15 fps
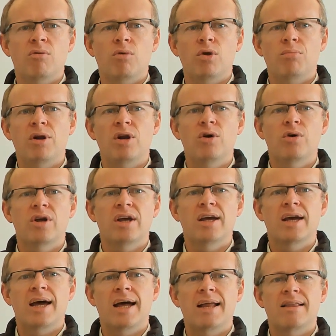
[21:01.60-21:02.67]
be looking
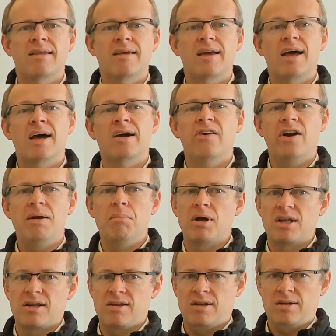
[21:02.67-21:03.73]
at
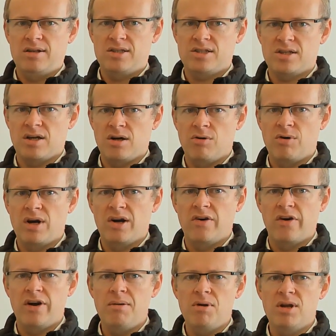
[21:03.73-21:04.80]
agreement. So
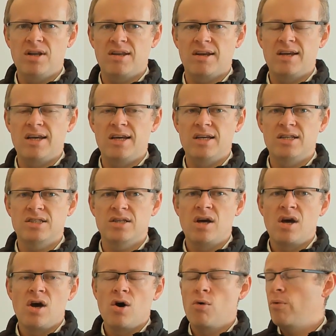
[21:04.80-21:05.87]
agreement is
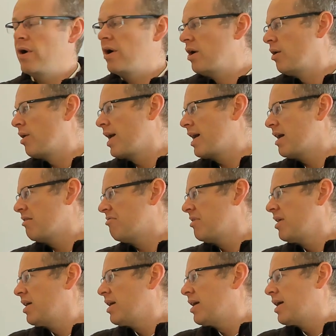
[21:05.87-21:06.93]
where you have
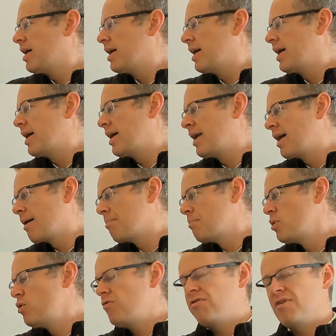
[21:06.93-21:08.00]
an up
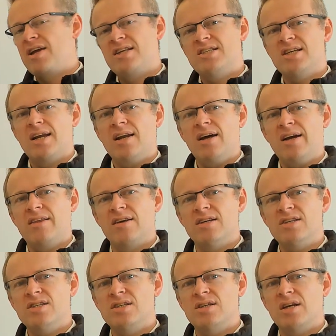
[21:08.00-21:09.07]
move, let's say like
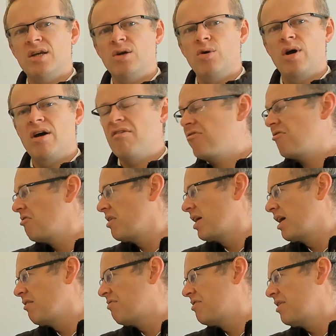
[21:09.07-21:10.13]
this. You have
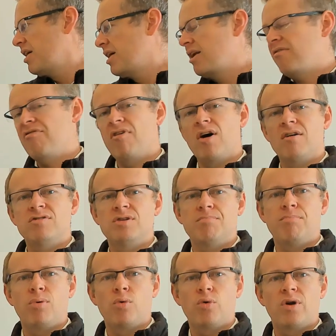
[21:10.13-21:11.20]
F3 and F5
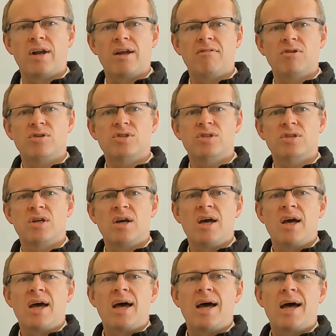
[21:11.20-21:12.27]
support levels,
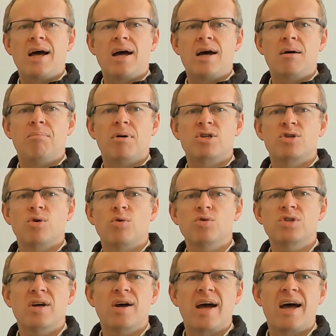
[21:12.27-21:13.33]
but you also
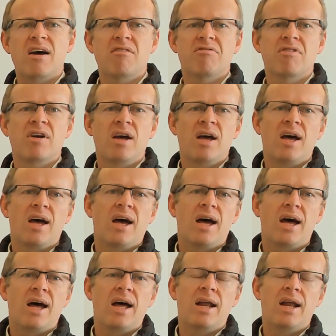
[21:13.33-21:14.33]
have an